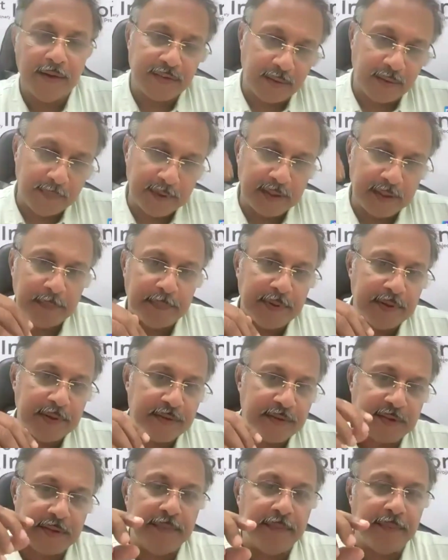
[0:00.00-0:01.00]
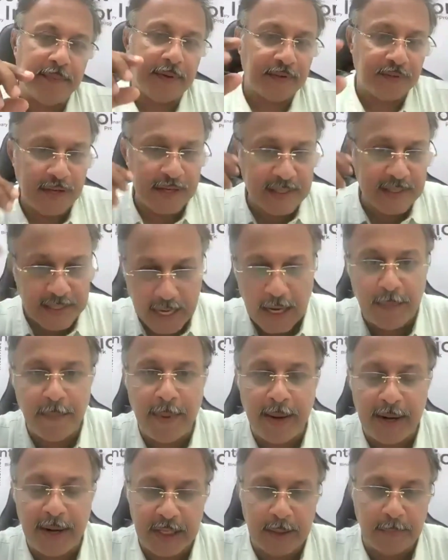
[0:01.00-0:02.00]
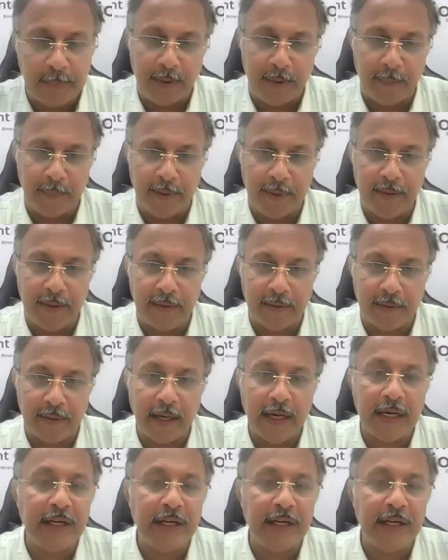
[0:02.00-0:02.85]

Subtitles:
Some other person says, I made the payment,